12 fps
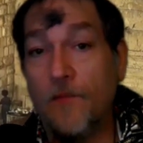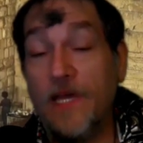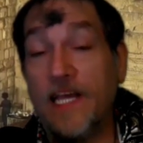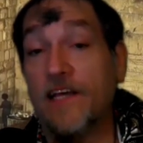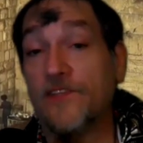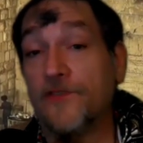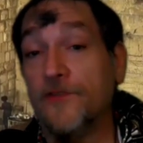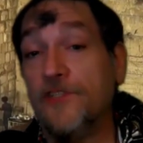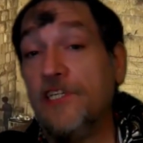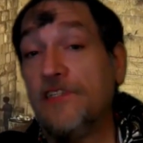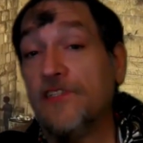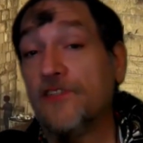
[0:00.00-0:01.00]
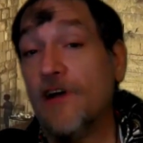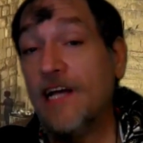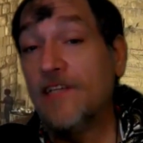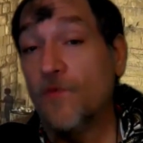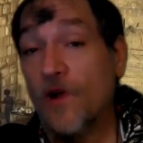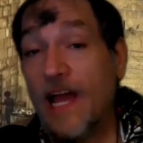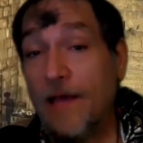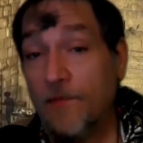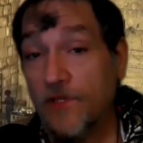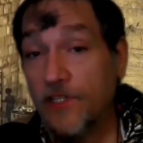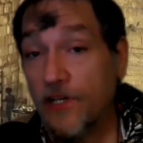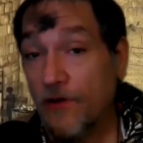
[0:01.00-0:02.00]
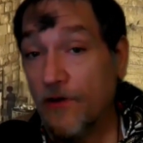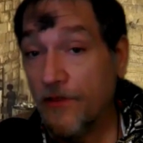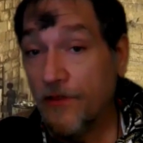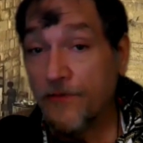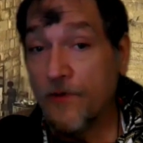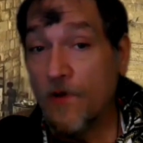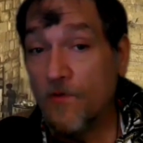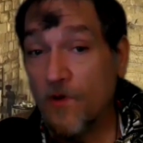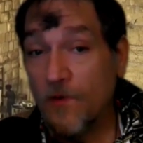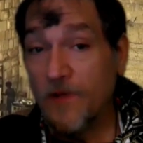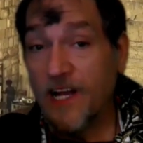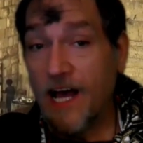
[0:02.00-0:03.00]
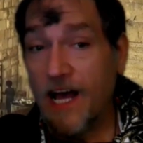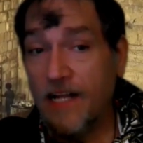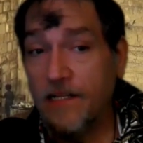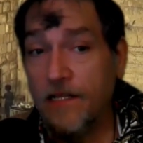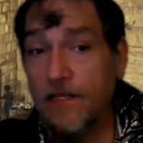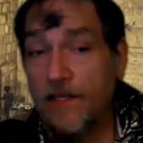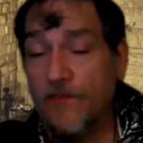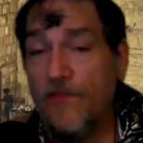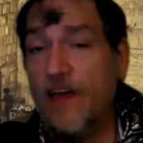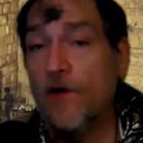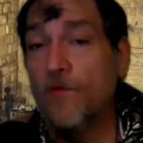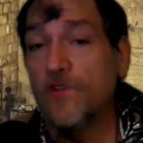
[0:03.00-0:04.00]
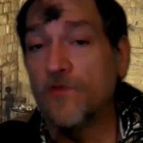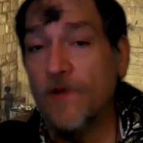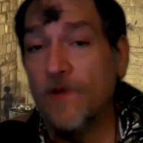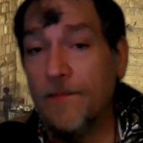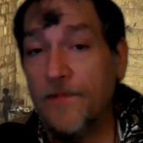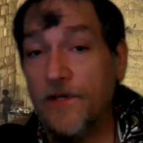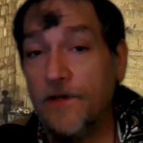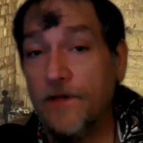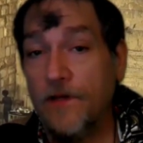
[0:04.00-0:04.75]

Because through Jesus Christ, we're able to go to the throne room of God. The veil was ripped.